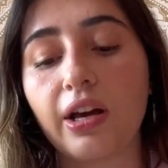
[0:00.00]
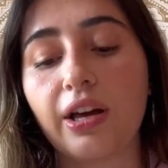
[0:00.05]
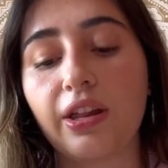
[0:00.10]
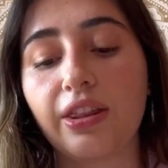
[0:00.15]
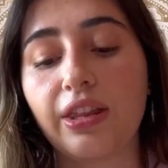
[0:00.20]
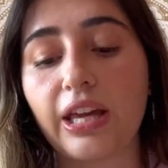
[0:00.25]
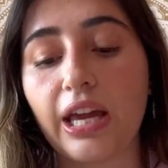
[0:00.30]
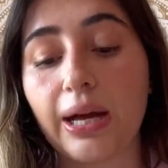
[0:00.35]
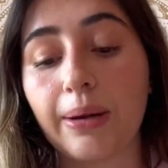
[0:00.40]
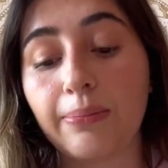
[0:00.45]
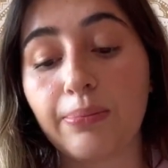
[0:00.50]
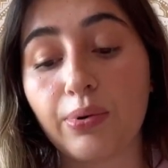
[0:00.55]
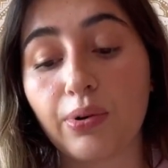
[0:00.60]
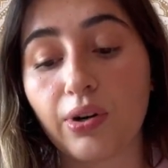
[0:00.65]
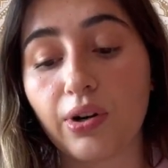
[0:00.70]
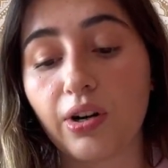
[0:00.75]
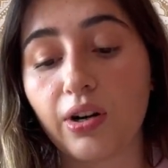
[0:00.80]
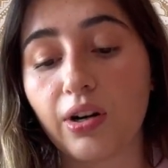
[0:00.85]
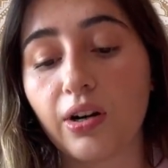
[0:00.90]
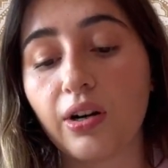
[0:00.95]
The
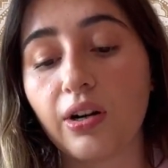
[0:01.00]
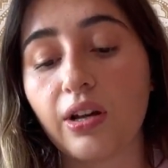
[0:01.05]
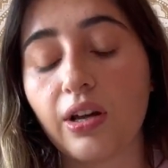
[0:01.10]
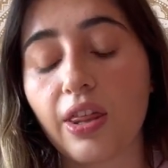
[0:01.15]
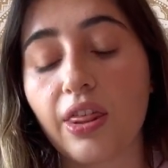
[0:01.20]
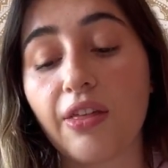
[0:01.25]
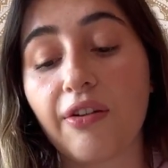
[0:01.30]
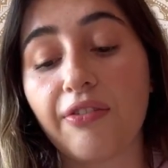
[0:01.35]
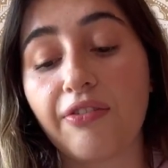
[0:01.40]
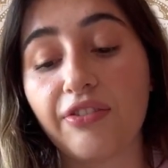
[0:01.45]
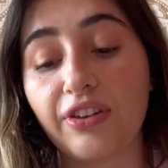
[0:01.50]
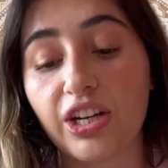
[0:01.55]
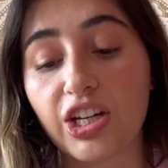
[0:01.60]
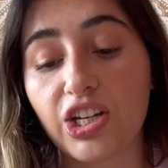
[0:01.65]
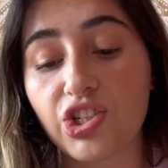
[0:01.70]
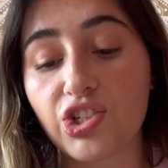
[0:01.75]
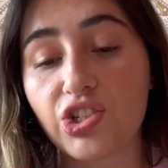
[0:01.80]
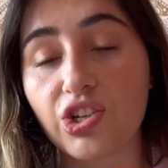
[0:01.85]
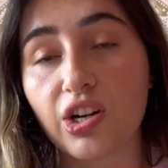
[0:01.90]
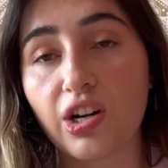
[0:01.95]
Emperor, The
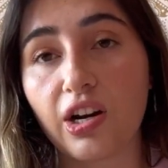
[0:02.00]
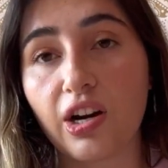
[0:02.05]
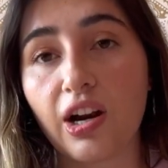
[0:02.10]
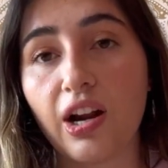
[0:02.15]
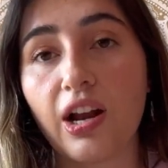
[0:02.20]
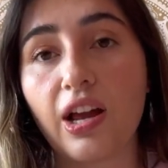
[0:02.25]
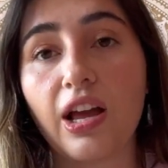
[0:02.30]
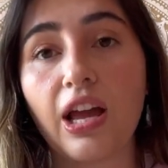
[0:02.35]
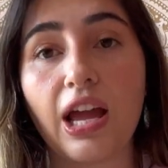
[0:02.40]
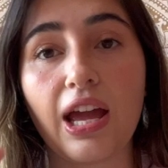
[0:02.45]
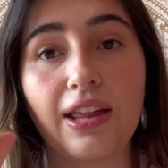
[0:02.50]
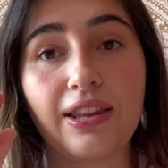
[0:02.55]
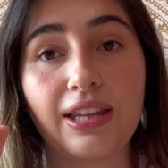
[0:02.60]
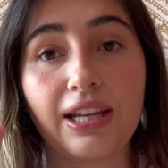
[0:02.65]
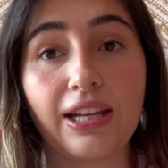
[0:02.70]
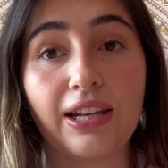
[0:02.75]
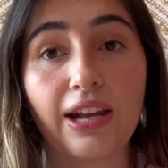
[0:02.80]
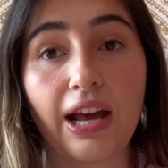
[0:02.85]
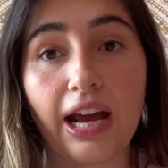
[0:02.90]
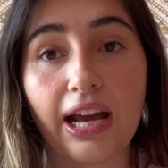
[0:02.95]
Finisher, and The
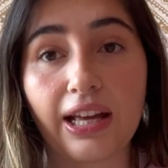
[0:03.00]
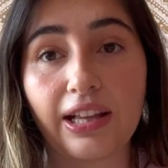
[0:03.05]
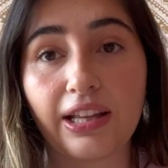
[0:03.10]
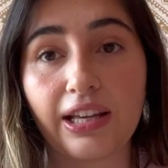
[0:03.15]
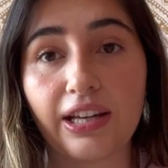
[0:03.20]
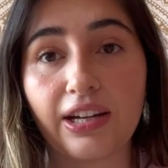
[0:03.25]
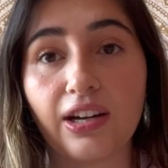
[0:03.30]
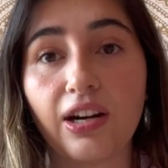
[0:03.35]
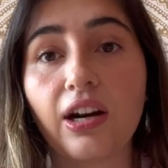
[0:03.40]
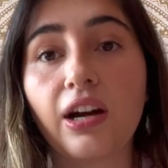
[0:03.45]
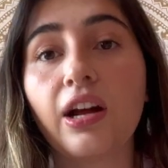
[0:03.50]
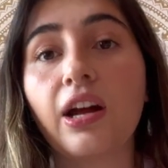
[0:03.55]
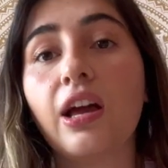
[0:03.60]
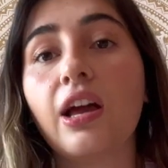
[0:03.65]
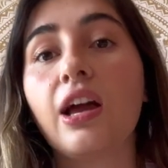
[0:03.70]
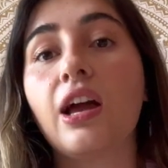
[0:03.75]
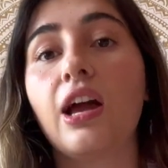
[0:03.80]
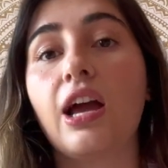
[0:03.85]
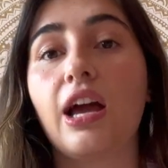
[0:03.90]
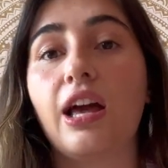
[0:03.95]
Annihilator.
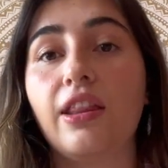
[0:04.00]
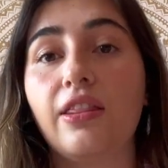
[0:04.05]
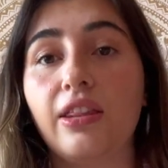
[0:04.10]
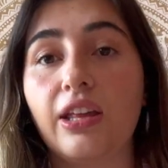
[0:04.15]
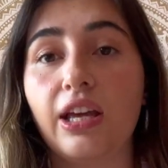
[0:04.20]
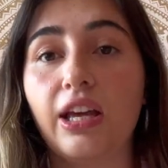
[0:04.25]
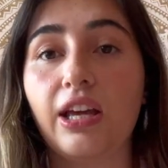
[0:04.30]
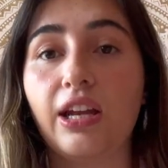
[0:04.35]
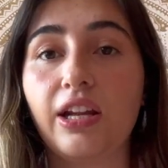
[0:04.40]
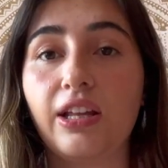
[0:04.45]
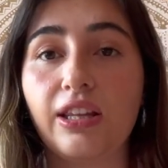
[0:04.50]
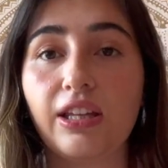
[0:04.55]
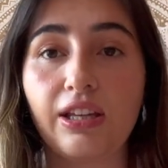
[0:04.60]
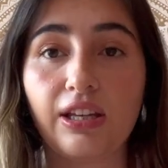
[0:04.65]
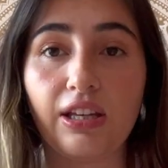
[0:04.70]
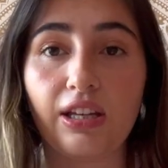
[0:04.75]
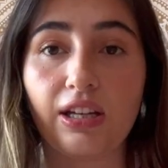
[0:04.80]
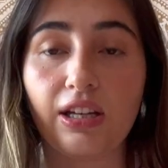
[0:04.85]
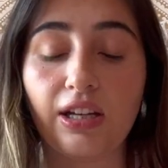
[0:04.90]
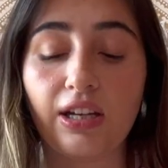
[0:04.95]
And then
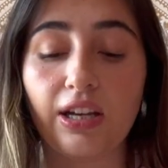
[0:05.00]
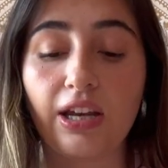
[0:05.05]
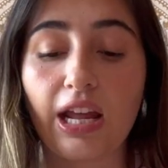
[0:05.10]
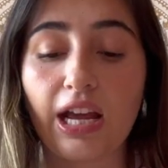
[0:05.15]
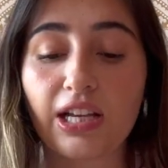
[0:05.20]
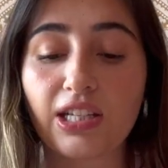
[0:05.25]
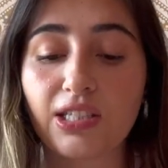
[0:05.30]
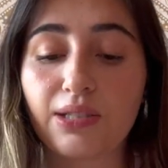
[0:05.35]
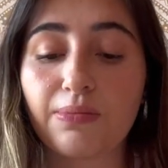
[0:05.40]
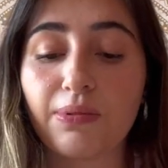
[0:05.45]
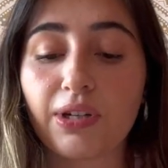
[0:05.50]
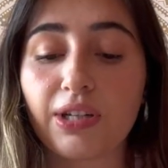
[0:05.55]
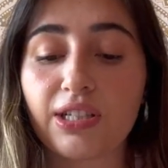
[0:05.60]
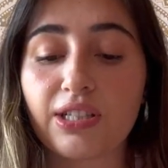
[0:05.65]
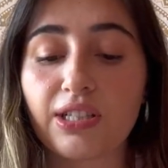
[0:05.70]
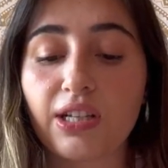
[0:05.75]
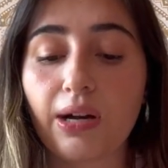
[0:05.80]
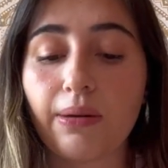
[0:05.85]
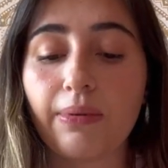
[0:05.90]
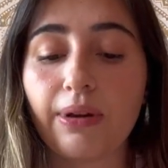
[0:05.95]
the next book is
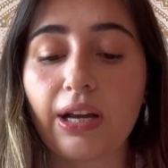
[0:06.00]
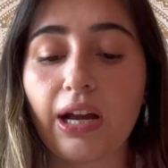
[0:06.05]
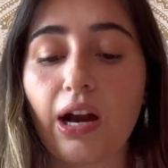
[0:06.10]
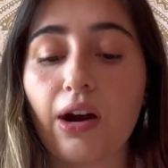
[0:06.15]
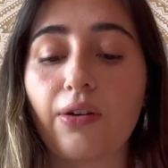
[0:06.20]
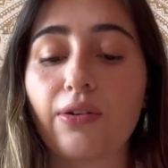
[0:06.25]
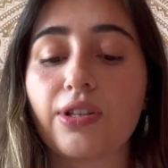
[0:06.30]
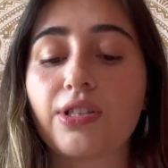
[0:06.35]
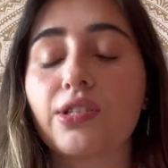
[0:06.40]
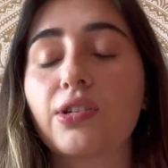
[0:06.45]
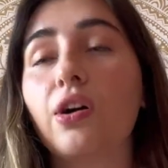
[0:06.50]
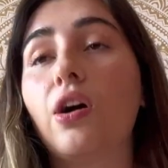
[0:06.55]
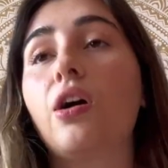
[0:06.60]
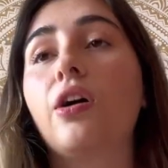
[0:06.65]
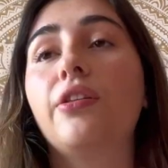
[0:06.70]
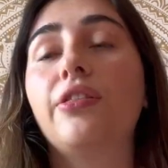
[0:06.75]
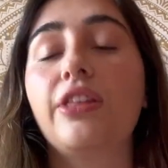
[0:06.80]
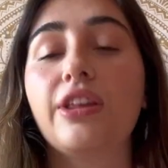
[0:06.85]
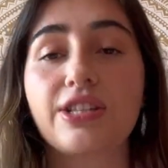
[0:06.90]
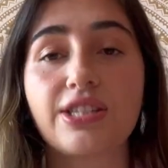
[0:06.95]
coming out. It's
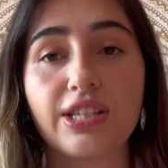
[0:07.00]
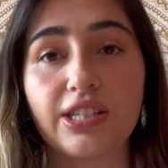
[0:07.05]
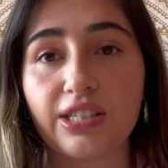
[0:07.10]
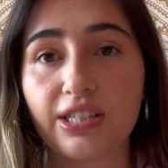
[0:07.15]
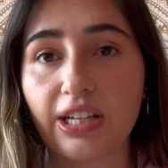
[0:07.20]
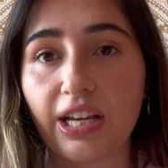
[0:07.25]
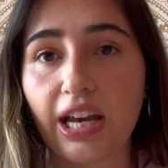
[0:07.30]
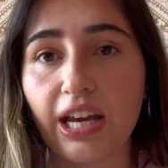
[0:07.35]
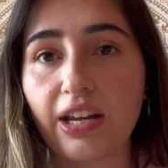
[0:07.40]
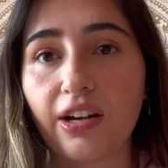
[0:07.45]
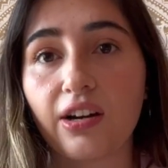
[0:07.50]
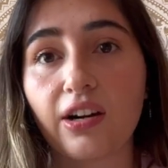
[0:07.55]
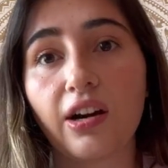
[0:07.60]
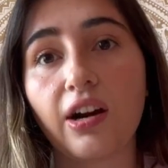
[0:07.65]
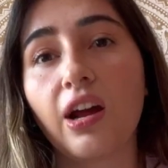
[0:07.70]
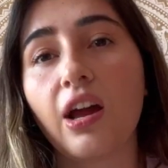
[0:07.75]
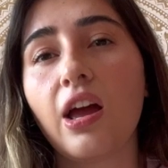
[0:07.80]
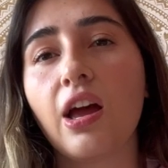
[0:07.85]
called The Syndicator.